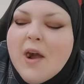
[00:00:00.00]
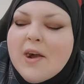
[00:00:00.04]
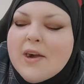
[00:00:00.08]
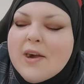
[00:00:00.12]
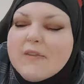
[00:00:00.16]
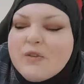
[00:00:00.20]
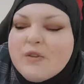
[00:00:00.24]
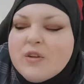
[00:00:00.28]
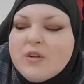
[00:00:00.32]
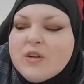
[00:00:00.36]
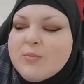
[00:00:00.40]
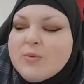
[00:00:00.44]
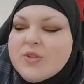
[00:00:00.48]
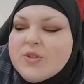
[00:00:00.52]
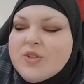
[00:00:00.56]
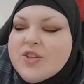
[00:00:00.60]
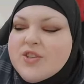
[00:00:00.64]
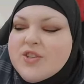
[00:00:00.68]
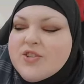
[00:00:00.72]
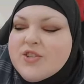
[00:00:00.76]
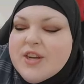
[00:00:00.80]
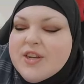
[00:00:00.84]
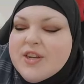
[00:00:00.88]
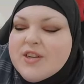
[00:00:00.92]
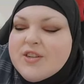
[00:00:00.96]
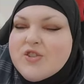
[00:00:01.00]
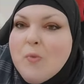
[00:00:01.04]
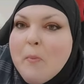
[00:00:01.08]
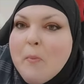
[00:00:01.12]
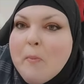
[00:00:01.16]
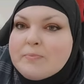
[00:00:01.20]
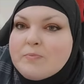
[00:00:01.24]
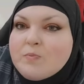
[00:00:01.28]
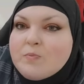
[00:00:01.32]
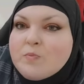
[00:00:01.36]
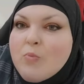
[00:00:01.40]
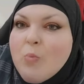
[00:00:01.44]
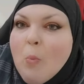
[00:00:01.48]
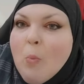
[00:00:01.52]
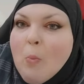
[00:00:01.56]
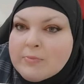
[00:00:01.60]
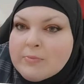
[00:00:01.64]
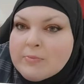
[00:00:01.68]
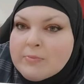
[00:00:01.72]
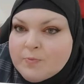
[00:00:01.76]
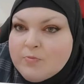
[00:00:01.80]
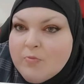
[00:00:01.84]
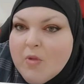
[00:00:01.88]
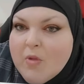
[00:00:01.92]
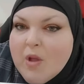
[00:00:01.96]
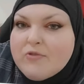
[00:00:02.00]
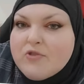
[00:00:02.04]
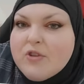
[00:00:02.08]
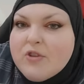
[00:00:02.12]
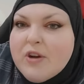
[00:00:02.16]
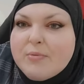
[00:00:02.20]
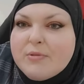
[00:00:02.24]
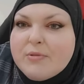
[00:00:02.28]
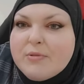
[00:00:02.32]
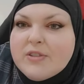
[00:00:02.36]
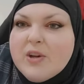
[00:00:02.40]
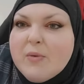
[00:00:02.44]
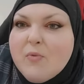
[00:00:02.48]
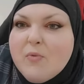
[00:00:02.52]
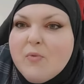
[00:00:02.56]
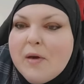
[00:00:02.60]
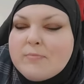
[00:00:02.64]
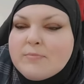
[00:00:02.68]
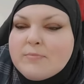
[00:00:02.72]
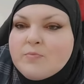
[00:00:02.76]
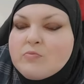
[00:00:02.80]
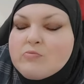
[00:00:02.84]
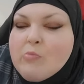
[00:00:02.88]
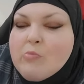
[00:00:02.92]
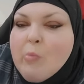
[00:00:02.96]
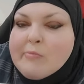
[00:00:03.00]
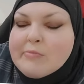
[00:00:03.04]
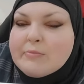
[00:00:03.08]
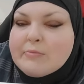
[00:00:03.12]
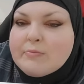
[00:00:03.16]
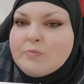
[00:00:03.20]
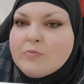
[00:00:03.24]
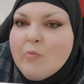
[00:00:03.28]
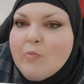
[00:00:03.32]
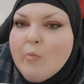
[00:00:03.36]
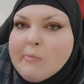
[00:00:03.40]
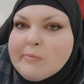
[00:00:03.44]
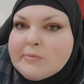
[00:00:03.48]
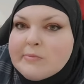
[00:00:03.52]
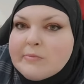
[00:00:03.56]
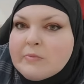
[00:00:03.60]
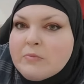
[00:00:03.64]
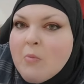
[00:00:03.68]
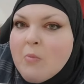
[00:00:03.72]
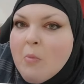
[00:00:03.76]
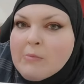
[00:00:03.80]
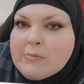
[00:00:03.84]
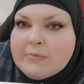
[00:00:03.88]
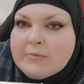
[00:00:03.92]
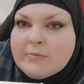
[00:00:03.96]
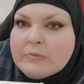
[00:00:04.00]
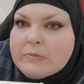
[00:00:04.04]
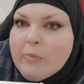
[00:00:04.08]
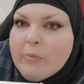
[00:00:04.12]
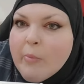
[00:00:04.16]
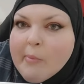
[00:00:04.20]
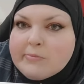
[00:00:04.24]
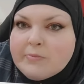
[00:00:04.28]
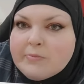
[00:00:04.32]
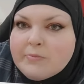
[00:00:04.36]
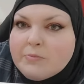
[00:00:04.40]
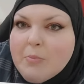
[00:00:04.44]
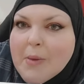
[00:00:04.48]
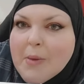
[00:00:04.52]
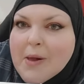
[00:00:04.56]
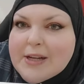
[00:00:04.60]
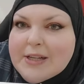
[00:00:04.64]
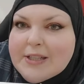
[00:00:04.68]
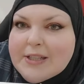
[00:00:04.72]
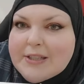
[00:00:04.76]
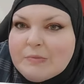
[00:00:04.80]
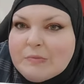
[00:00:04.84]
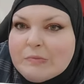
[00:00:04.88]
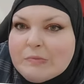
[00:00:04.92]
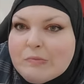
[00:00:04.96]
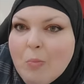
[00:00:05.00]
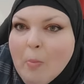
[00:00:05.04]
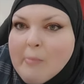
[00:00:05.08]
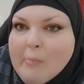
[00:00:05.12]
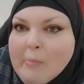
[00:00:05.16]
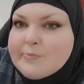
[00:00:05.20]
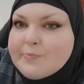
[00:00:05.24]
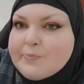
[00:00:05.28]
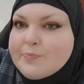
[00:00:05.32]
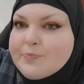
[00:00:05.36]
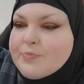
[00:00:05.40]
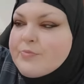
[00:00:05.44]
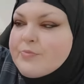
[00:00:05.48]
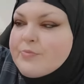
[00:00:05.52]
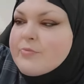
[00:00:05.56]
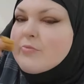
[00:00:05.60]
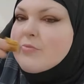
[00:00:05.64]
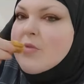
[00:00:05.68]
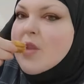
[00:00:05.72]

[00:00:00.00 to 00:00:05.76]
I have to look up what seasoning it is. I'll try to put it somewhere. Nobody cares. Well, maybe somebody cares, but not me.